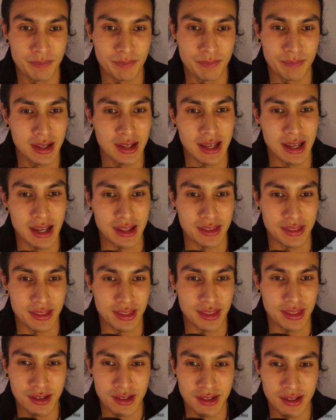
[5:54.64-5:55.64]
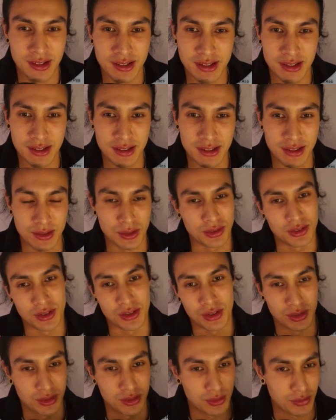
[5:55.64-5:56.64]
And then
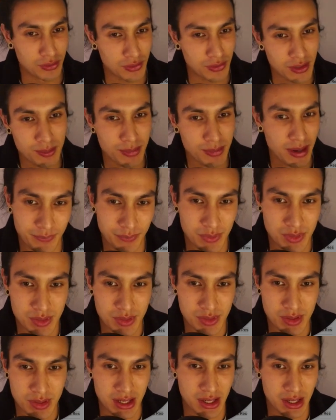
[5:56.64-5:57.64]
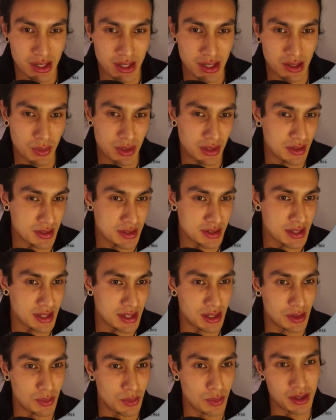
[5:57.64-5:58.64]
also feedback. Here we can see
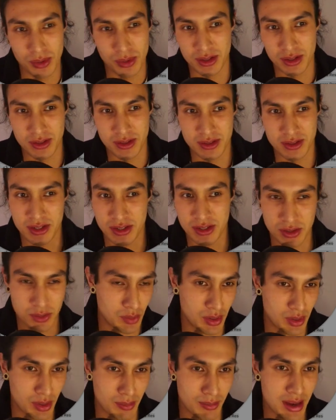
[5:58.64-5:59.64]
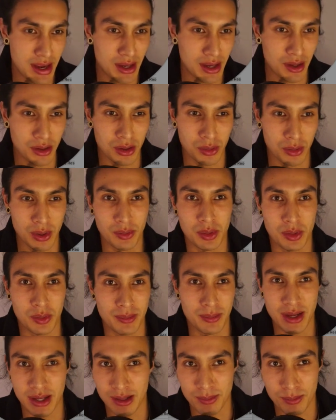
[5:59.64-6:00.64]
what product decisions we want to make or where we want to
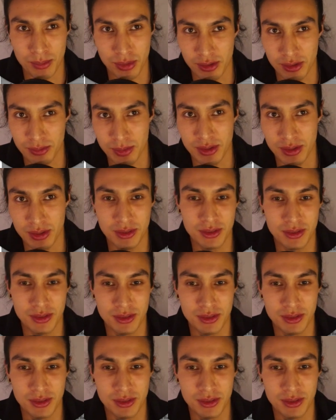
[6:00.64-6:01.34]
make improvements.